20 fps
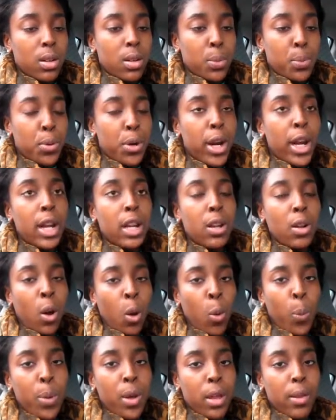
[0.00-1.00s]
praying and
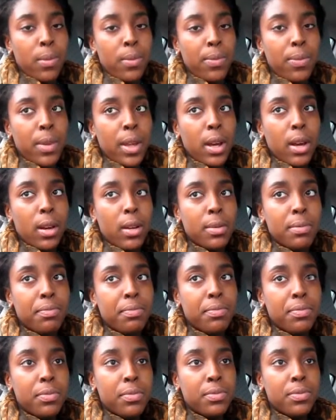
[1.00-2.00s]
hoping
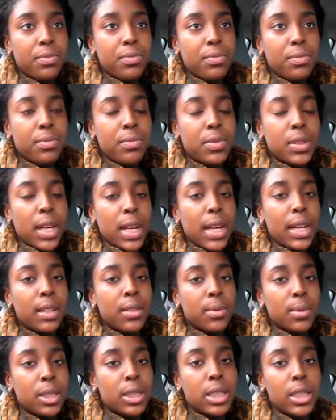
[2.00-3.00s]
um,
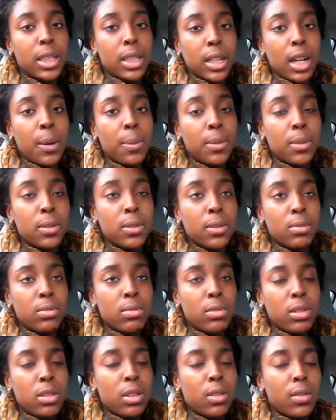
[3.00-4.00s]
that within a couple, of,
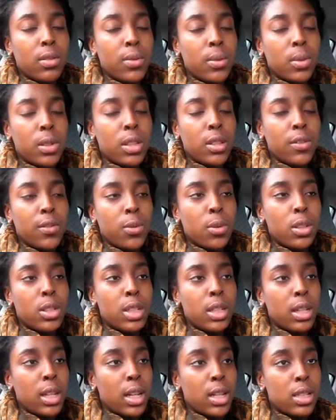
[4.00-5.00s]
you know, within
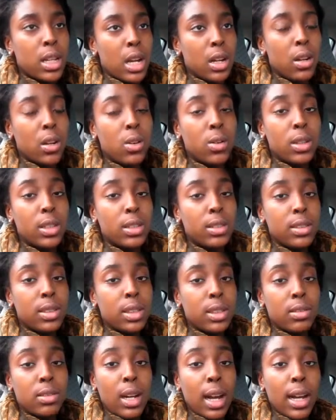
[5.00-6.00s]
14 days, I go and,
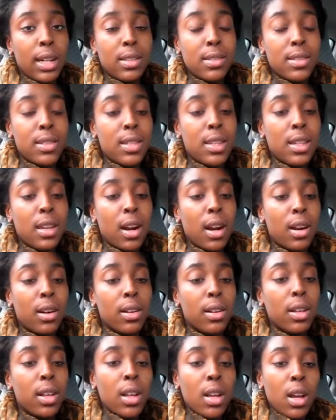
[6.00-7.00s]
and I see
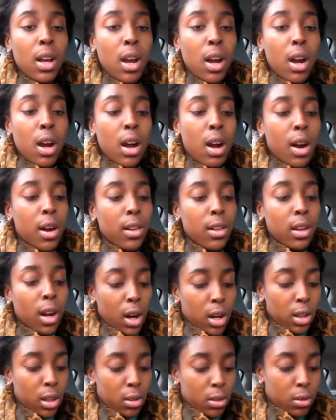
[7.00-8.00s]
our our
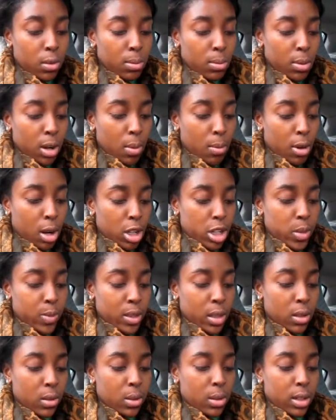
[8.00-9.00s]
our little
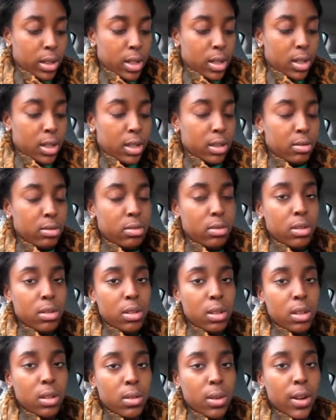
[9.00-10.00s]
marshmallow in there, and you
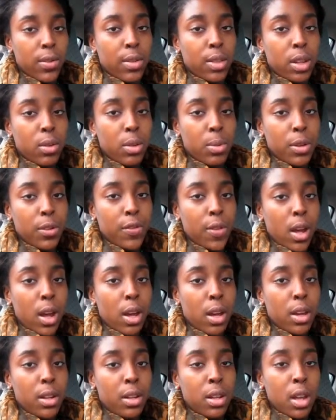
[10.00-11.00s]
know everything will be
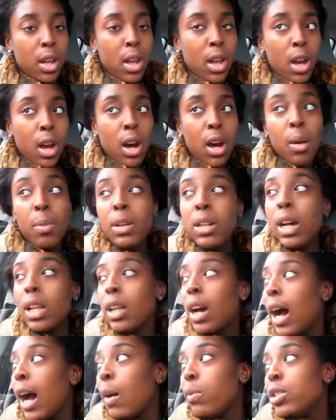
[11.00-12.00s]
fine. Um,
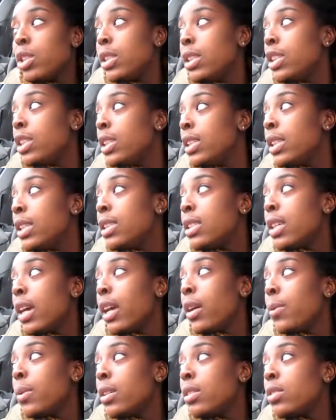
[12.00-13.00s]
another option she did
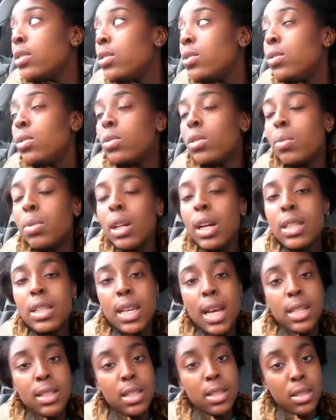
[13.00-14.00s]
say was to do a blood
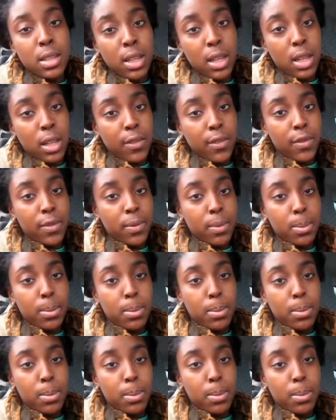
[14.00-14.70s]
test to see if